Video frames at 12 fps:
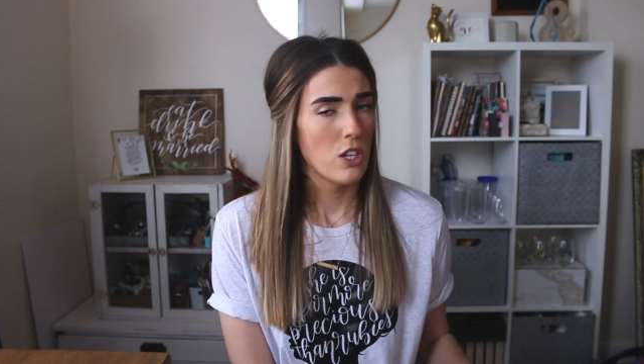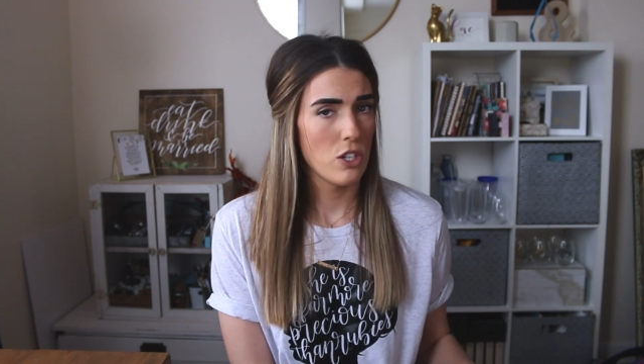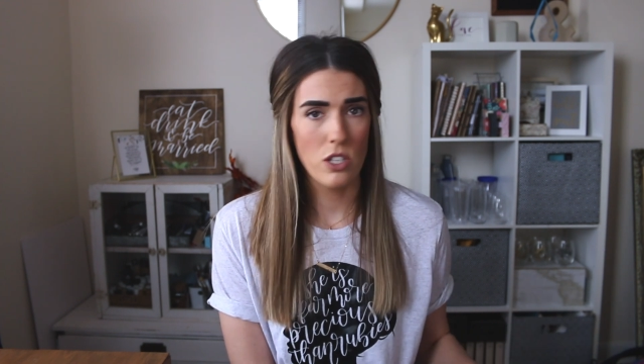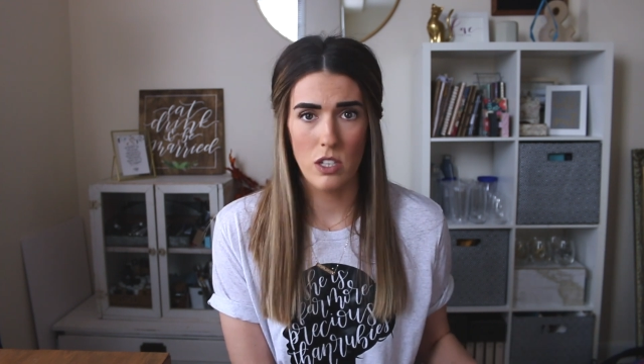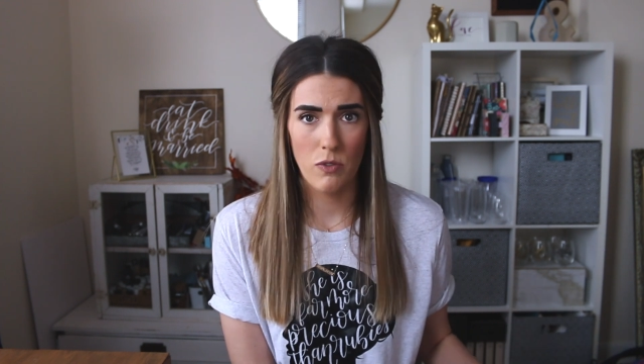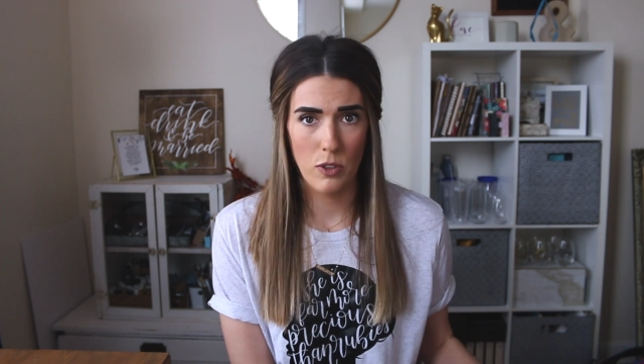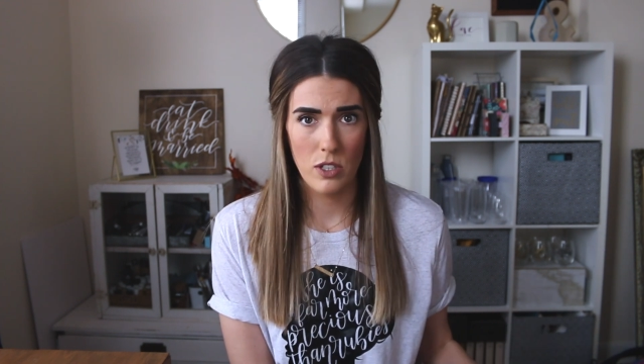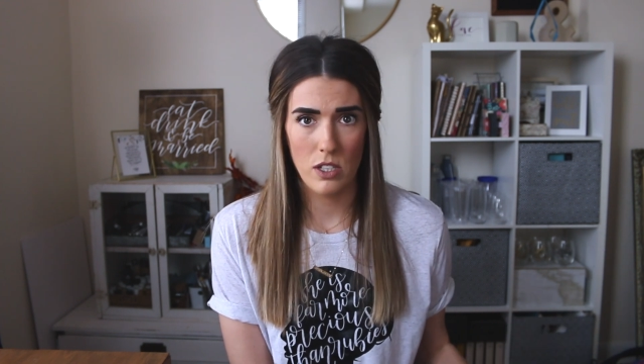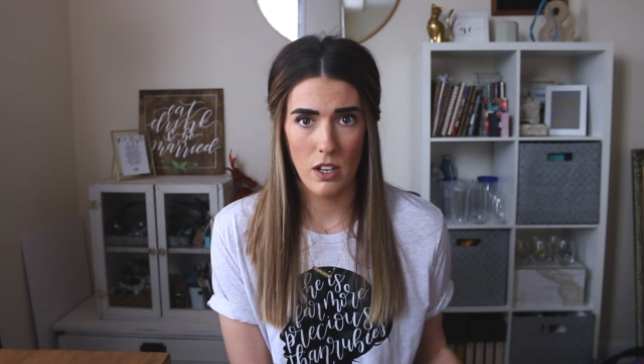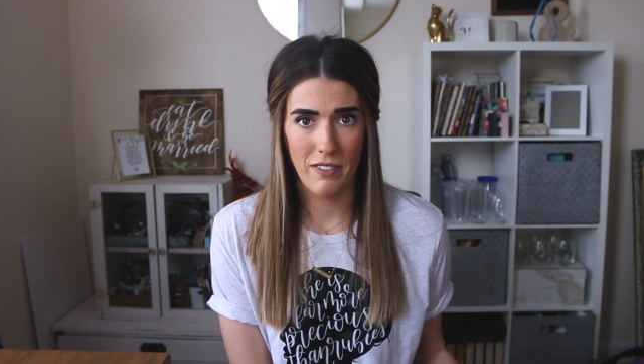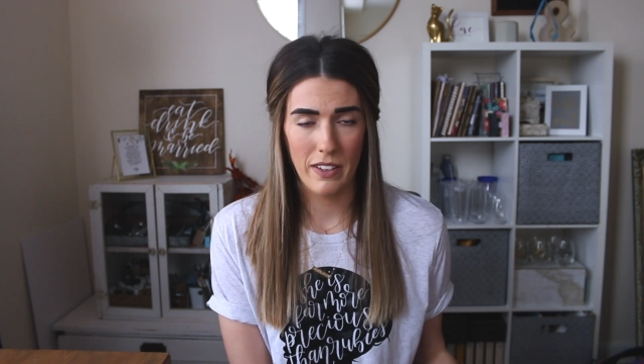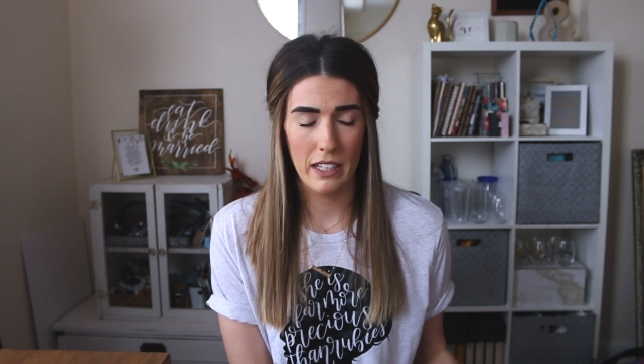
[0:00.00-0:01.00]
just different
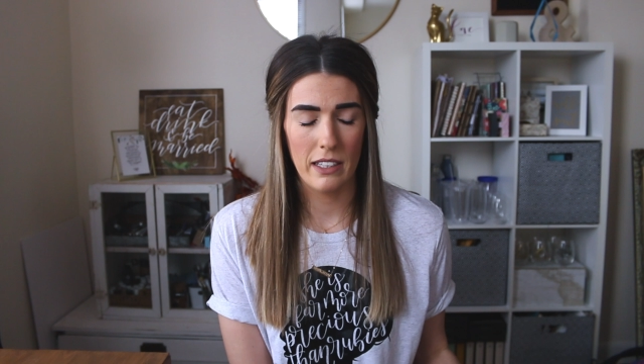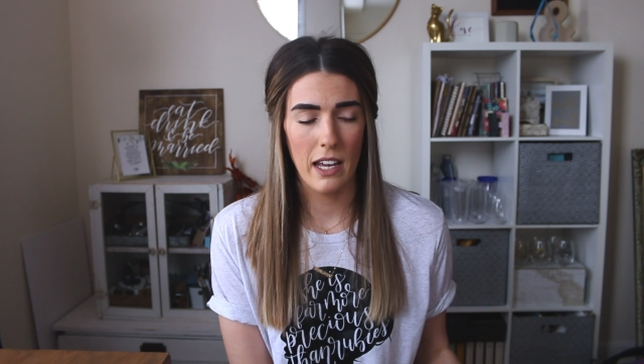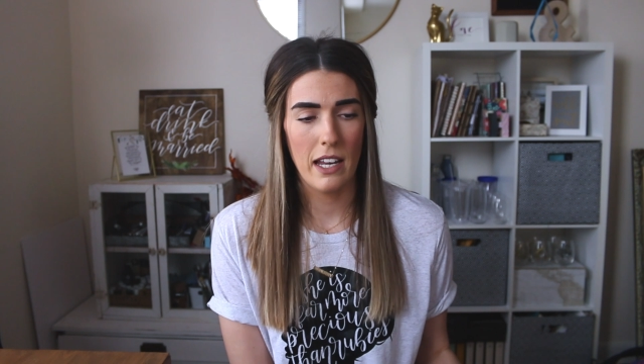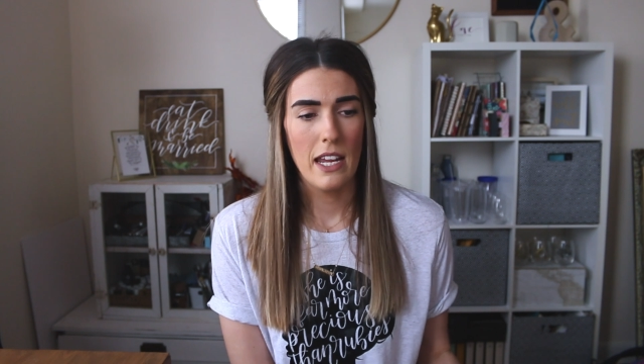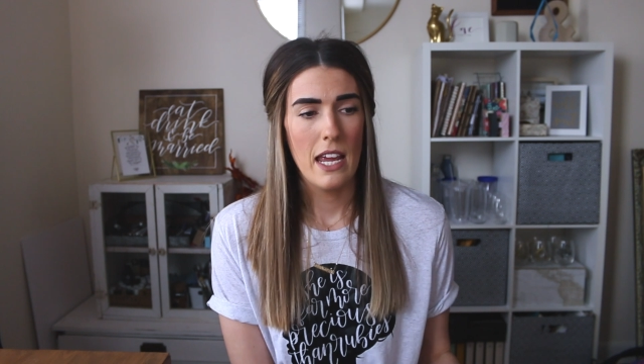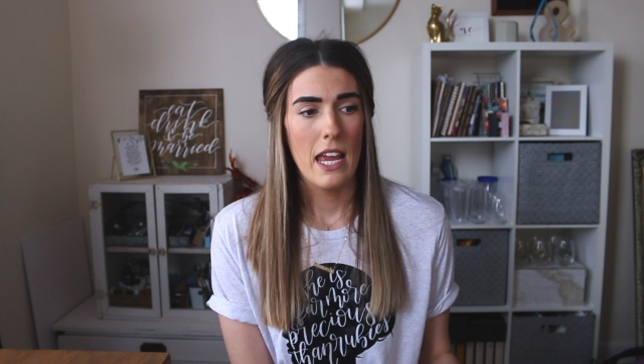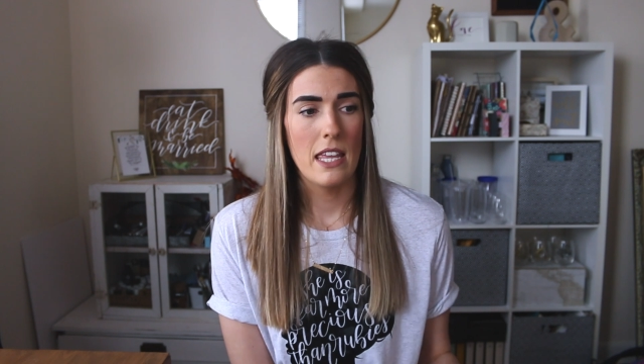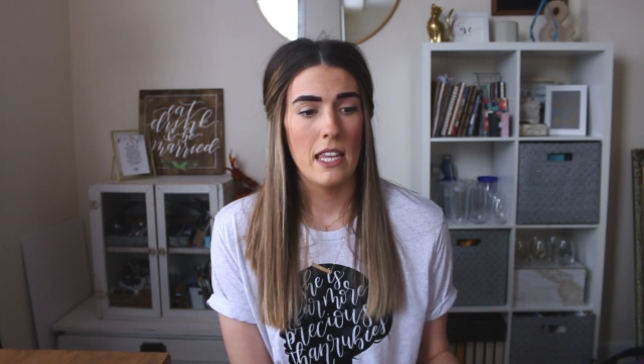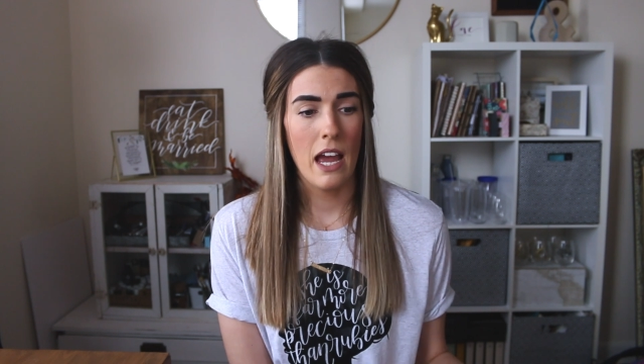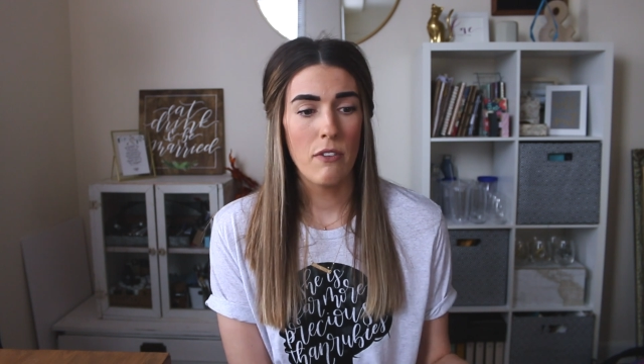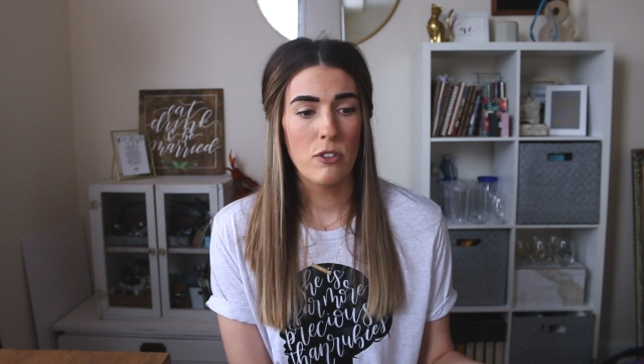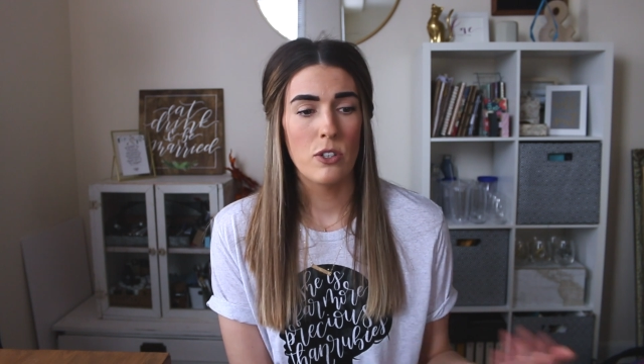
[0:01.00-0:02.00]
stuff like that. In
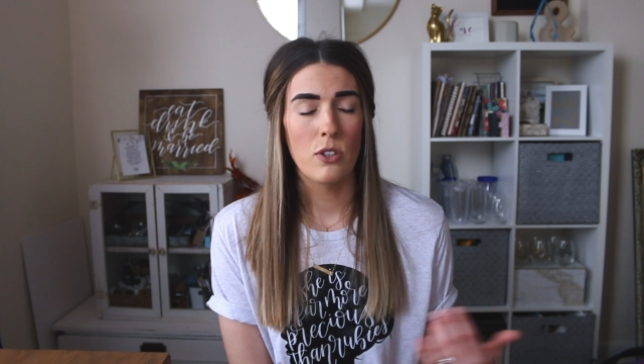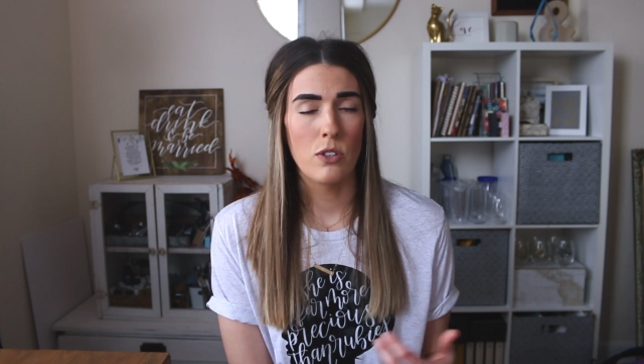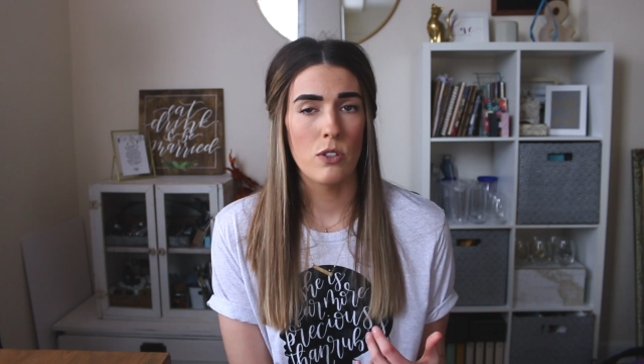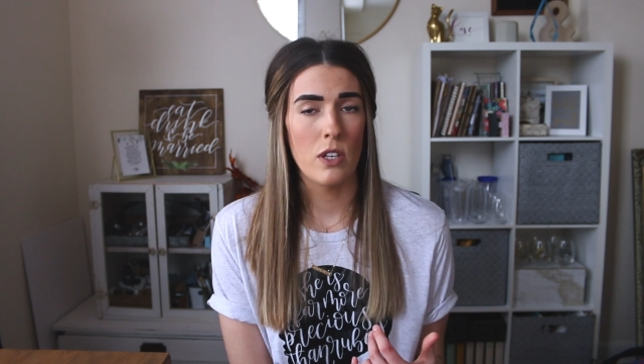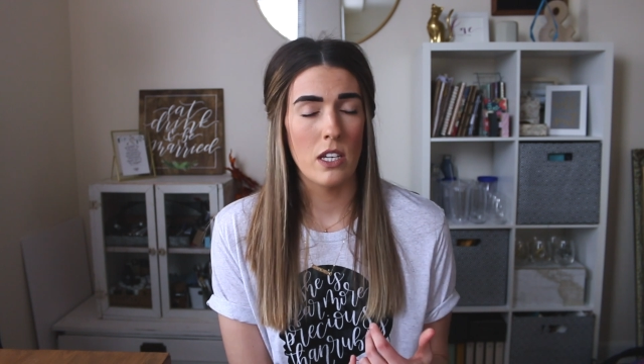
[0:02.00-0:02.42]
the afternoon